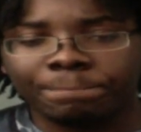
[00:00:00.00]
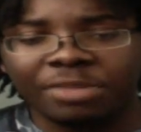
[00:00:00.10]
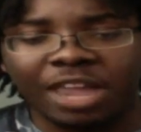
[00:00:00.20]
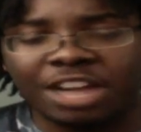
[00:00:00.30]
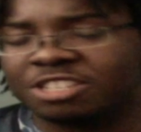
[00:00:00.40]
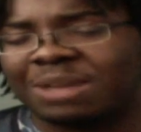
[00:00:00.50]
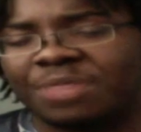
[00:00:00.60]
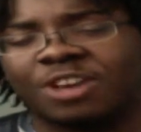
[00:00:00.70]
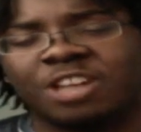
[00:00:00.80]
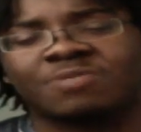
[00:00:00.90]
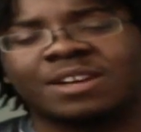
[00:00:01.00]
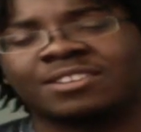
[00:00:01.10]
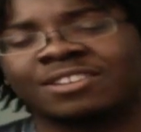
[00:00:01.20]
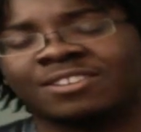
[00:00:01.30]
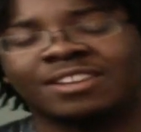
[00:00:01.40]
that's just my thoughts right
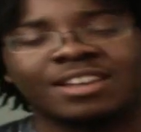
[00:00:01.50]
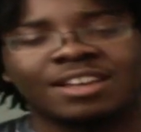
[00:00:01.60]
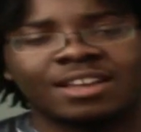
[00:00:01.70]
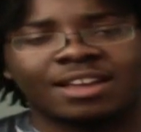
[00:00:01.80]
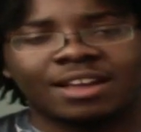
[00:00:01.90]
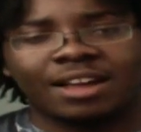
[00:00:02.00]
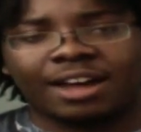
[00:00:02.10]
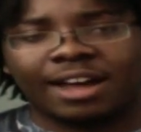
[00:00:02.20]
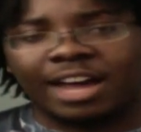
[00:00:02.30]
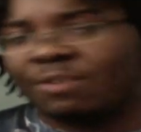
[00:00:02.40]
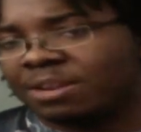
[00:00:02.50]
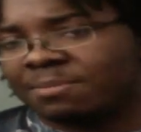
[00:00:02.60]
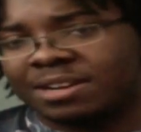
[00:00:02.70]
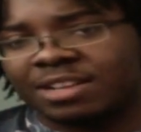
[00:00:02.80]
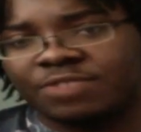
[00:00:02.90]
there. I highly
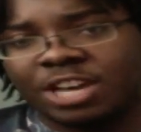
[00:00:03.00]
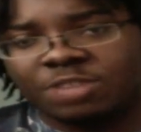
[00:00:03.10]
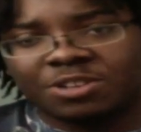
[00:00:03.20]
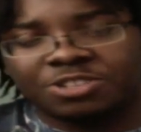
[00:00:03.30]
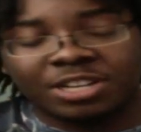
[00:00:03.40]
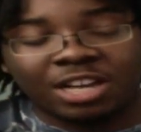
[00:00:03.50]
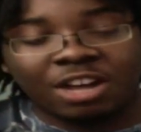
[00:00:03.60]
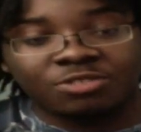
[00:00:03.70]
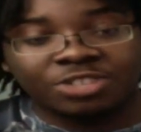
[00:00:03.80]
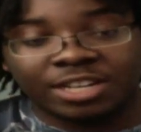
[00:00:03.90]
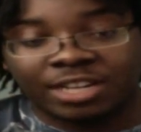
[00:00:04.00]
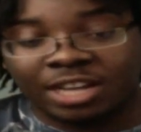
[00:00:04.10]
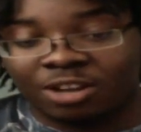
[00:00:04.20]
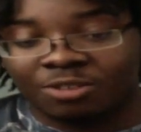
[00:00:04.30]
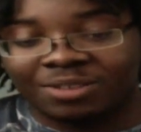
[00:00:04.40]
recommend it. If you guys want to check it out, check it
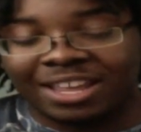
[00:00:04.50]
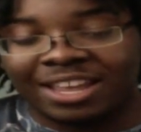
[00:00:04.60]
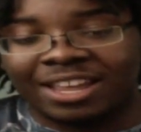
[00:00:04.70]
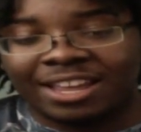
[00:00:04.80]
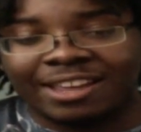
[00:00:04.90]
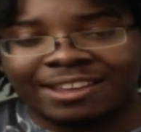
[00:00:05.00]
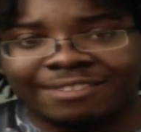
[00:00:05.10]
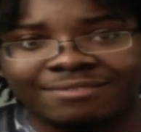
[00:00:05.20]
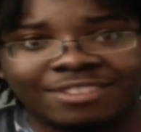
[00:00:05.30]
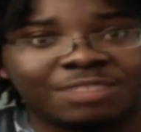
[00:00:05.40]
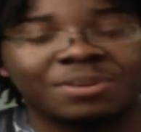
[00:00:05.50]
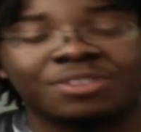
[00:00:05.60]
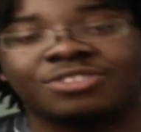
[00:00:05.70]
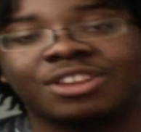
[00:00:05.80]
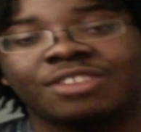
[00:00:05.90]
out. And it's
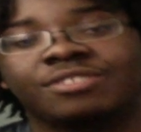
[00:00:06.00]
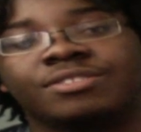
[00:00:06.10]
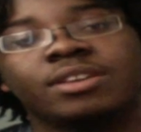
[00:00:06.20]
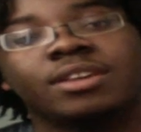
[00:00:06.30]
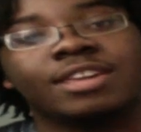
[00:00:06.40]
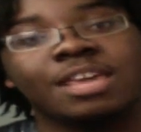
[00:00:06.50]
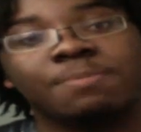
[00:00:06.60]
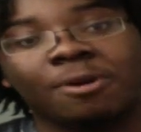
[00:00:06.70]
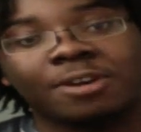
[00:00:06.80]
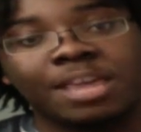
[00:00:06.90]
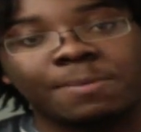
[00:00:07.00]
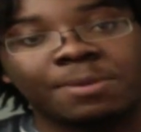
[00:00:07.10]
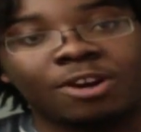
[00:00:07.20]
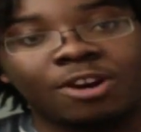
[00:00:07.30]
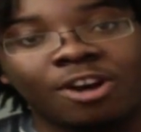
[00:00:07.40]
been JC. Keep on
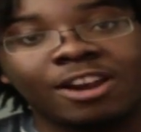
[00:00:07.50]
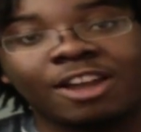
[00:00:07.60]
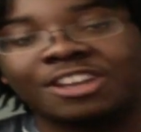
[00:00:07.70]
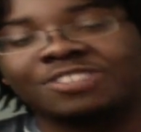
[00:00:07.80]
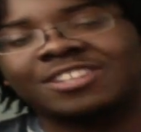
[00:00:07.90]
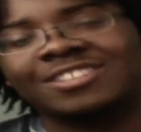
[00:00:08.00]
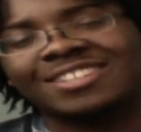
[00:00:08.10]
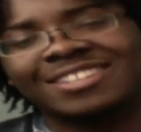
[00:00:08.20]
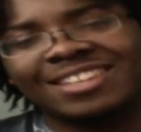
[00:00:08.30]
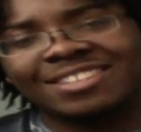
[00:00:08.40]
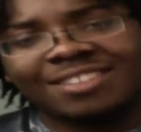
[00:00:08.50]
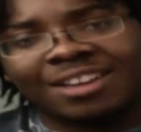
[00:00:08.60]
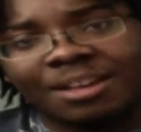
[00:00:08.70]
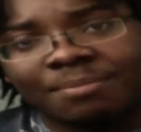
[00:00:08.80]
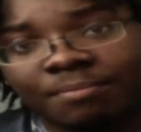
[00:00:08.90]
keeping on. I'll catch you guys again next
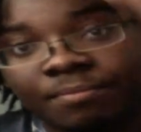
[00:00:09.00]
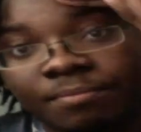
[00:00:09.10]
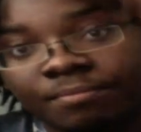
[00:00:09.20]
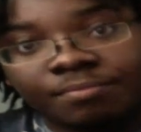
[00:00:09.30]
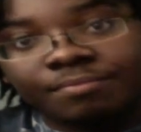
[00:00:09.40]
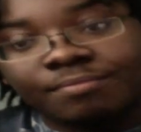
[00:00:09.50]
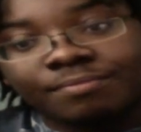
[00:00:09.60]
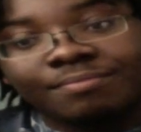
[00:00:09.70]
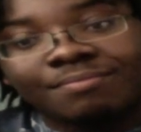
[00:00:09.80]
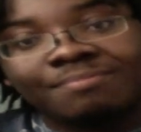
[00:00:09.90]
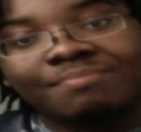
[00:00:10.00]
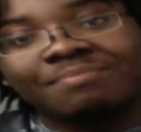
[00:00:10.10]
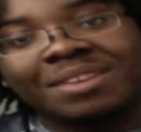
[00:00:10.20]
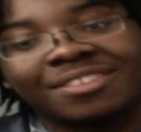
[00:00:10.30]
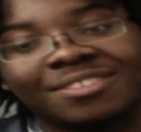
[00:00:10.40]
time.
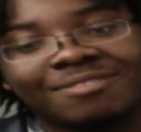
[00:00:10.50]
Peace.